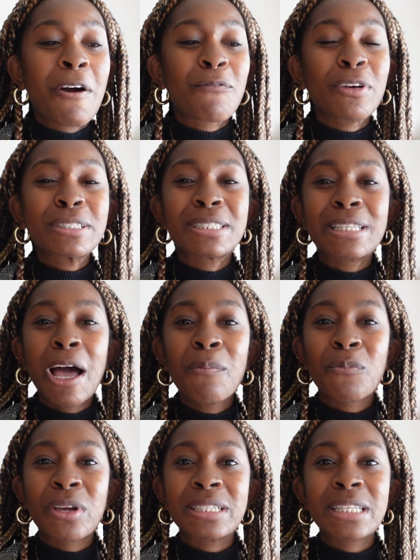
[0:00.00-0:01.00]
for
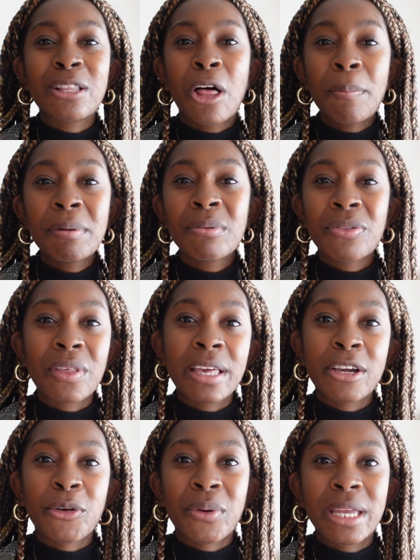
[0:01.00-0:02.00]
some reason a lot of people
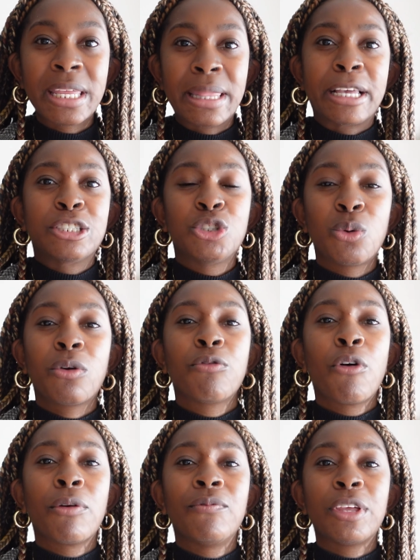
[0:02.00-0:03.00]
think creating like short
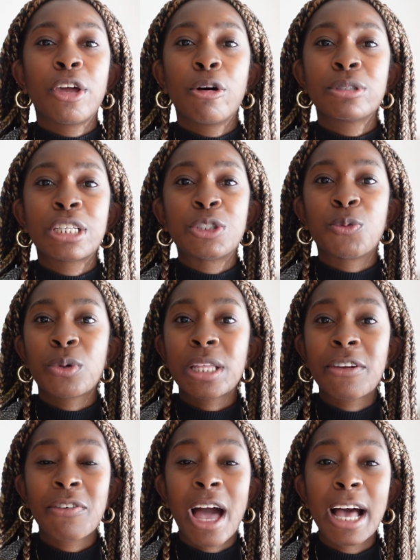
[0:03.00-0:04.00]
form videos is
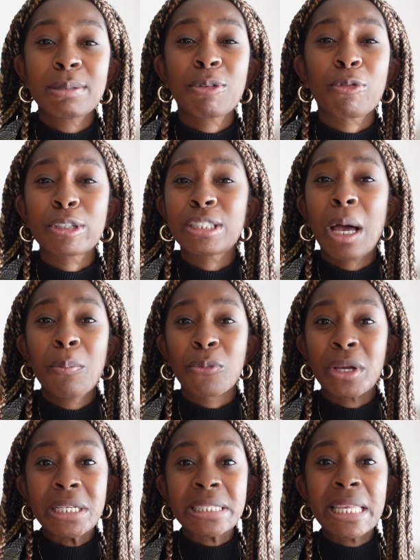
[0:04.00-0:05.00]
really fast but for some
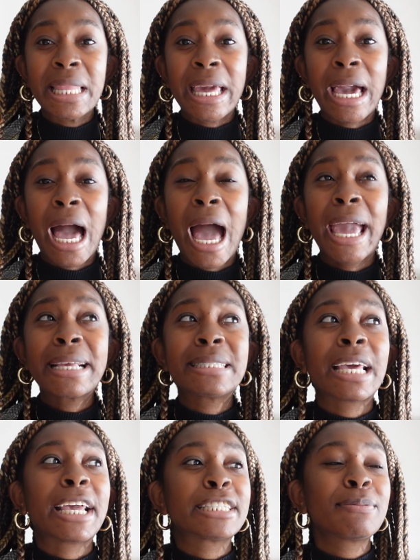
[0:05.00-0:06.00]
reason like it
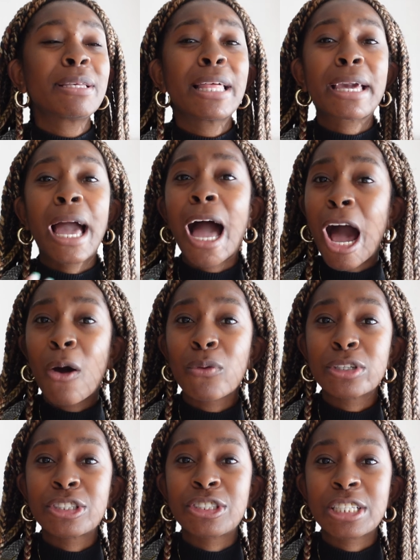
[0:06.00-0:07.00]
takes me like
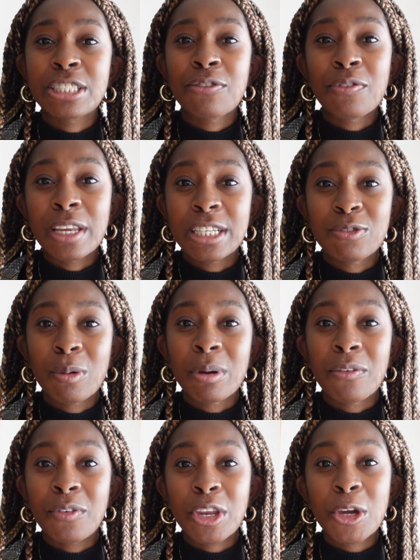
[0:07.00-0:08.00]
hours just to finish
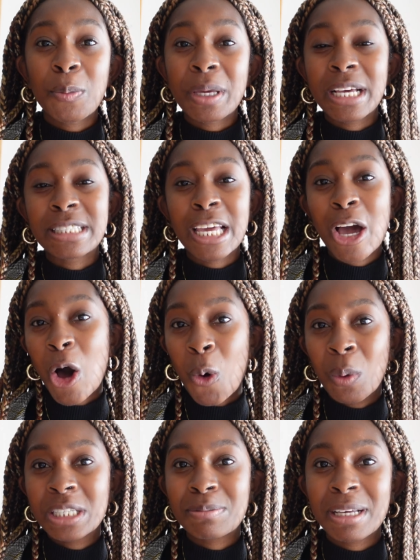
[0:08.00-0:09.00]
filming a video because I
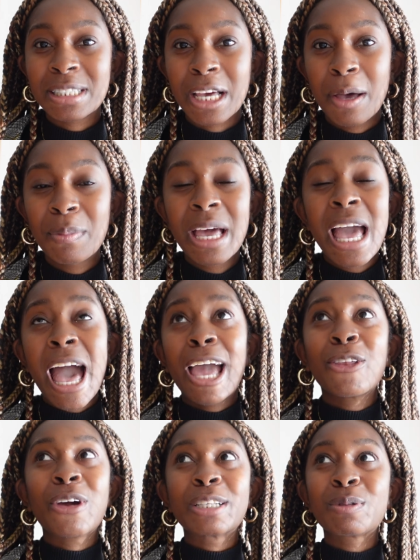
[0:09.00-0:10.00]
always mess up
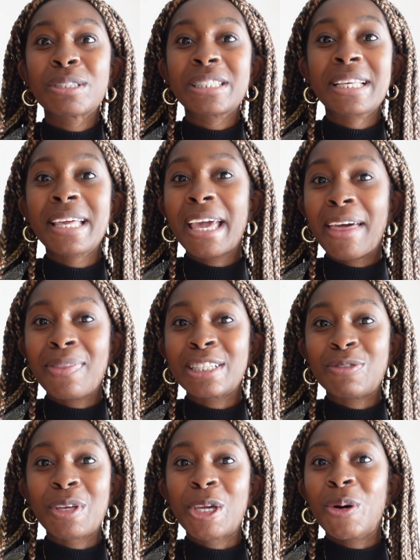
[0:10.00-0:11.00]
and you guys will see in
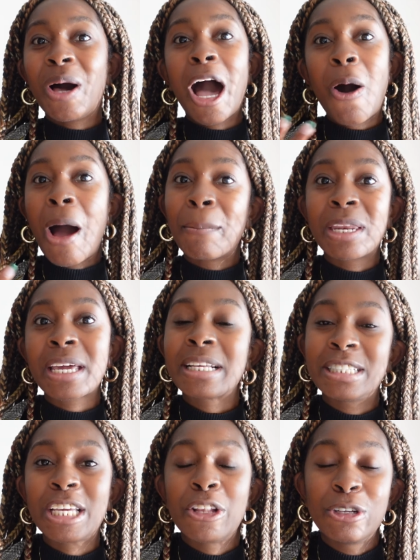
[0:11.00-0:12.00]
this video how I'm gonna
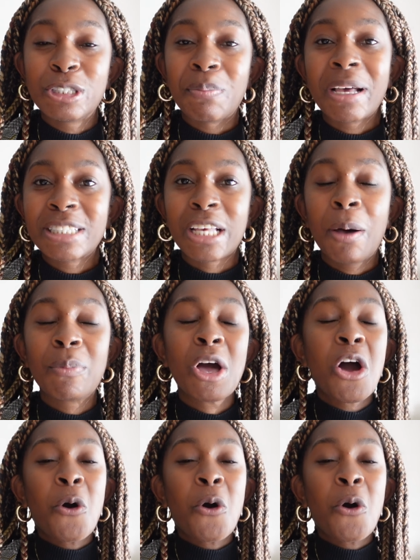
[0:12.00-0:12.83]
continue to mess up